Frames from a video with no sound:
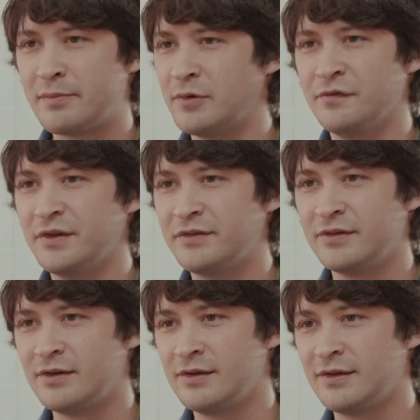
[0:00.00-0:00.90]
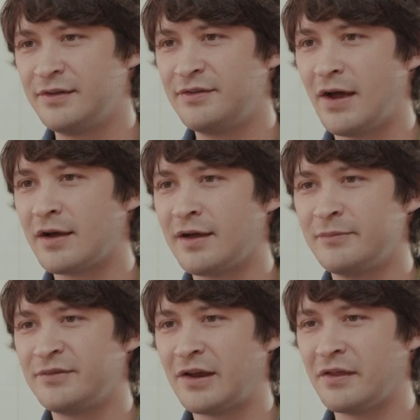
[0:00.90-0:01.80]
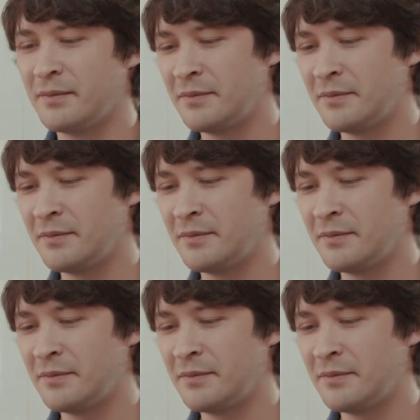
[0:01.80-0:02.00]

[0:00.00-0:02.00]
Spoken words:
movies. They suck. I'm sick of them.